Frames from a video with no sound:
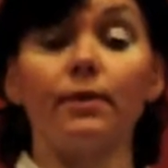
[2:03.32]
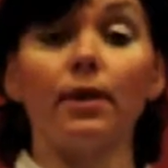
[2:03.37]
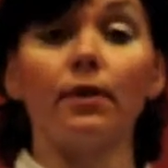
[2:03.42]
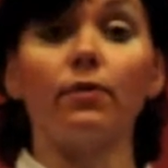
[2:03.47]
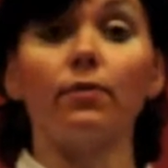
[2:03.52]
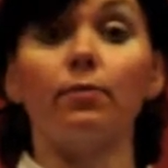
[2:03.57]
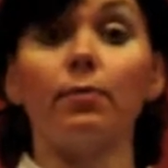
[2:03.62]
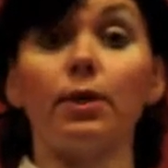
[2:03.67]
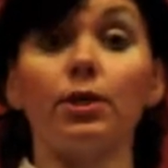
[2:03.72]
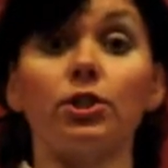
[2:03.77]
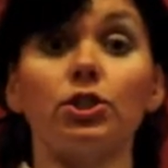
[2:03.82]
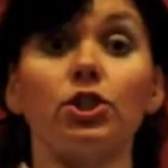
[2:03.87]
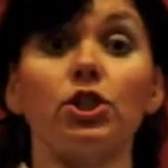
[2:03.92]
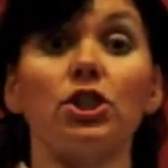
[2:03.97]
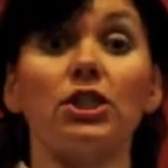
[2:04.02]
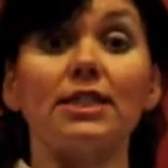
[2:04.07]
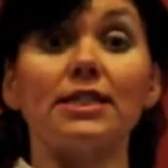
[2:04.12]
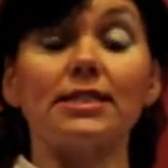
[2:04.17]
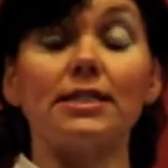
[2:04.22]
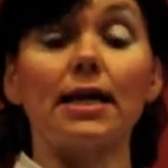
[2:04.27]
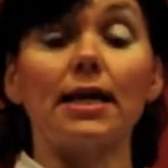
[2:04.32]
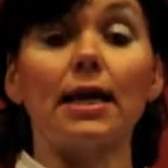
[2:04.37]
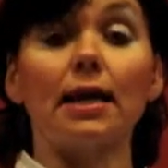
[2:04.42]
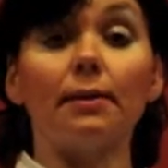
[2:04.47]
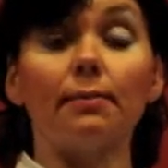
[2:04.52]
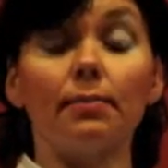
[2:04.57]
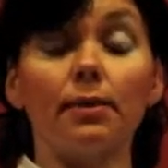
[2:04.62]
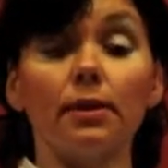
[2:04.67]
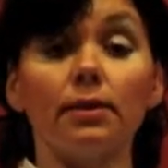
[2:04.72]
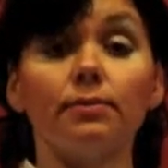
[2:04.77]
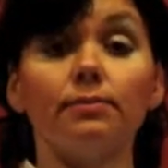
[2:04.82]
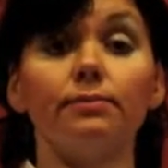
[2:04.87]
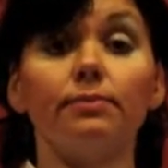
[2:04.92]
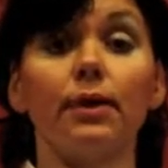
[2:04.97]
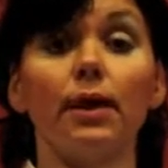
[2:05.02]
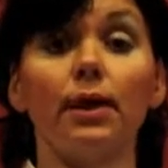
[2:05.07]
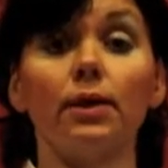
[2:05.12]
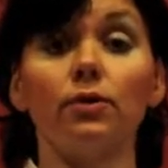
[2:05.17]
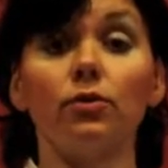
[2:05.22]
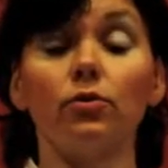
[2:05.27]
if patient is able,
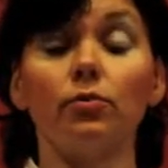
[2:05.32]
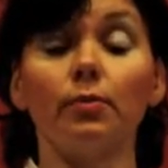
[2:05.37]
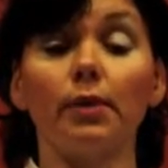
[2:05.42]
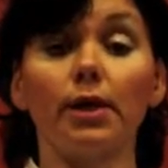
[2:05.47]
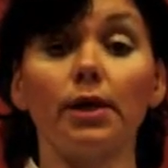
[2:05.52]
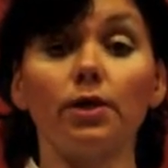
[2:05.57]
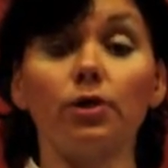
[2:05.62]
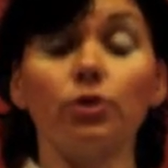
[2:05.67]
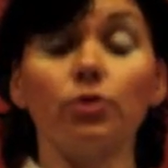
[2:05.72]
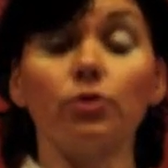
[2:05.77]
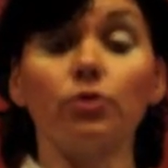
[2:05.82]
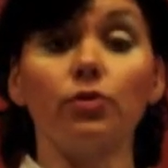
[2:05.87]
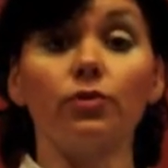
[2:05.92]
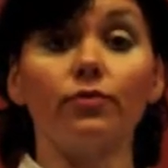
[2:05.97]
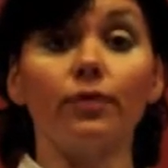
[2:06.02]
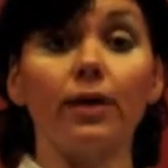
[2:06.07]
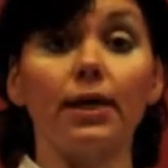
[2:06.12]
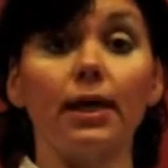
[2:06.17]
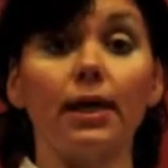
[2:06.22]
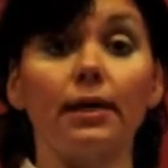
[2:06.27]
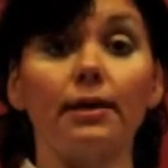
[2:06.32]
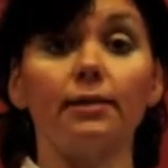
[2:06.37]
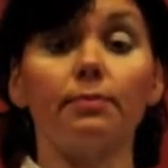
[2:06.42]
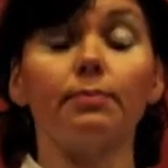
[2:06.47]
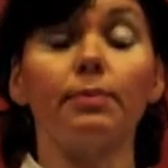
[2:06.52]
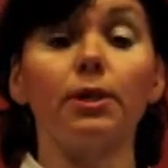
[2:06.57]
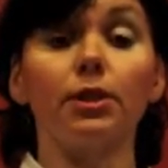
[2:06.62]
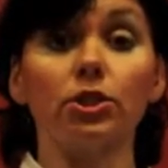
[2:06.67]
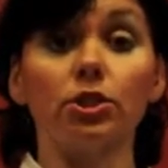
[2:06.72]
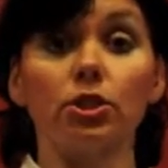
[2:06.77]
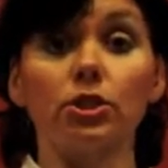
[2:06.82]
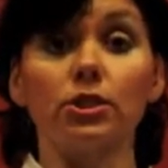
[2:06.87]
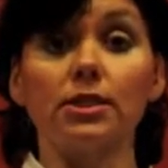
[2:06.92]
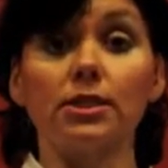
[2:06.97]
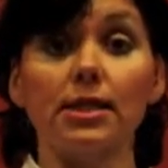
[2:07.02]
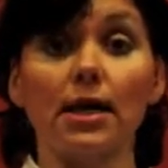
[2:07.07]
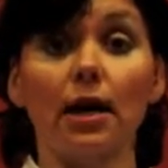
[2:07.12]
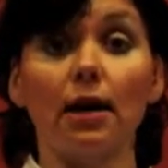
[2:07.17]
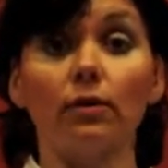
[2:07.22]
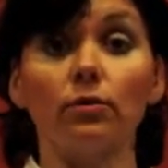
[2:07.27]
and to make sure we get patients
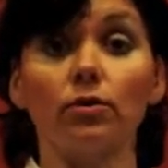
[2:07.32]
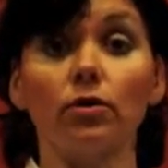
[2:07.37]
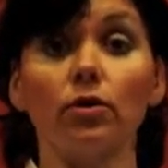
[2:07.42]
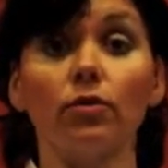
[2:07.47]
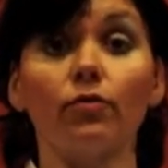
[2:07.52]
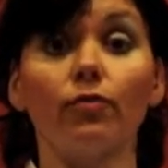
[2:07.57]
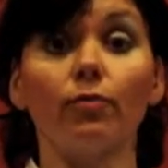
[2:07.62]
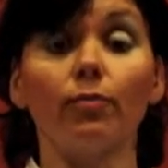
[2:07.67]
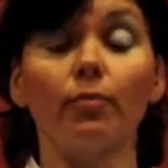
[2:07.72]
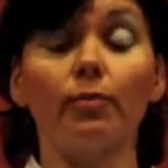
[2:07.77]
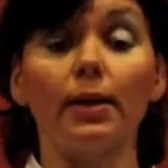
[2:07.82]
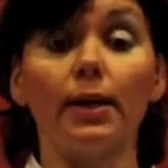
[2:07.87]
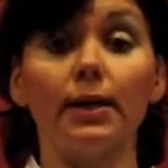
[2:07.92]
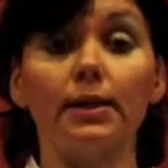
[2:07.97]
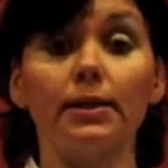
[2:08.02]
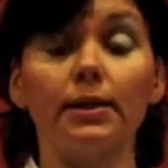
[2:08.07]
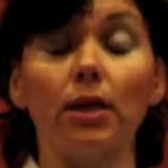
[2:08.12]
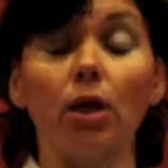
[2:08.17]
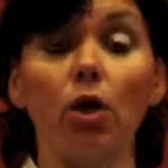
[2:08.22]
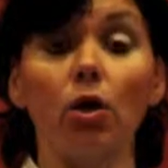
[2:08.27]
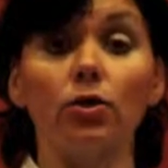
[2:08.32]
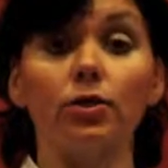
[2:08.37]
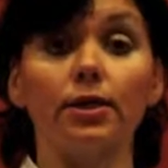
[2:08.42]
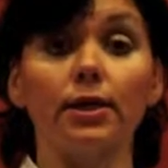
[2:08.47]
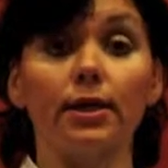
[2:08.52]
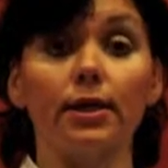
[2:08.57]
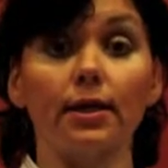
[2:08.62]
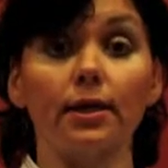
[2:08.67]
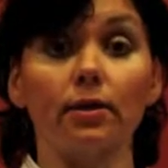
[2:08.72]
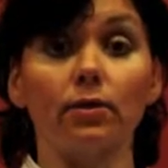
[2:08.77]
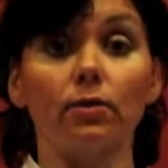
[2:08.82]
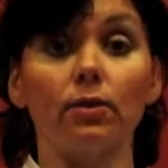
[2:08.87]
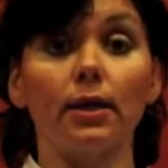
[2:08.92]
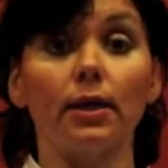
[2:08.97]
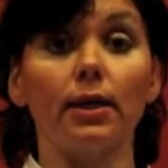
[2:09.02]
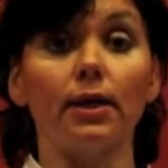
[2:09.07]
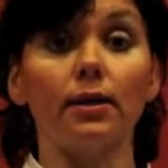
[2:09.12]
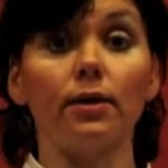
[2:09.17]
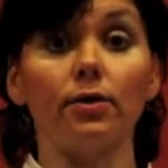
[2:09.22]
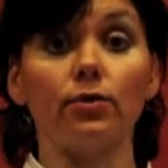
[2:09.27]
out of bed on
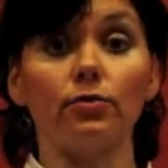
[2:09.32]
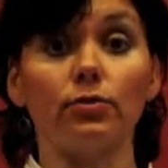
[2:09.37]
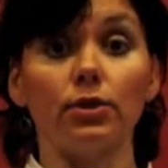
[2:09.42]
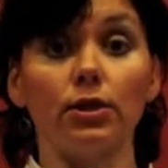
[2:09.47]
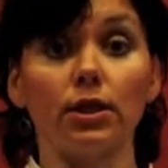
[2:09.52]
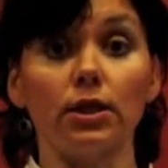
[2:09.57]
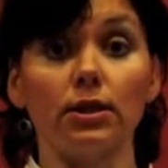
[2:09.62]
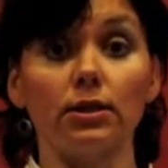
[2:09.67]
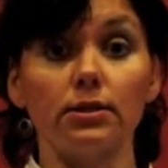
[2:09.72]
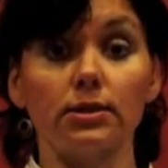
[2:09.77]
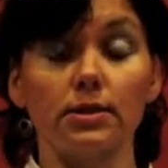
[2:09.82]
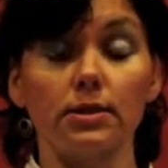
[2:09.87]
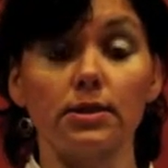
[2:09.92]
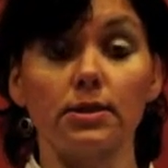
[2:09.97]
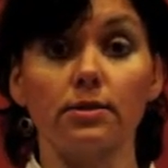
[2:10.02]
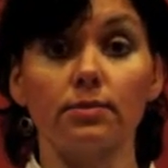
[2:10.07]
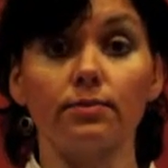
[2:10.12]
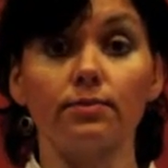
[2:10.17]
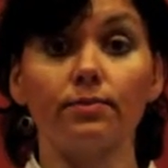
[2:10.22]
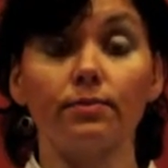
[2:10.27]
regular routines.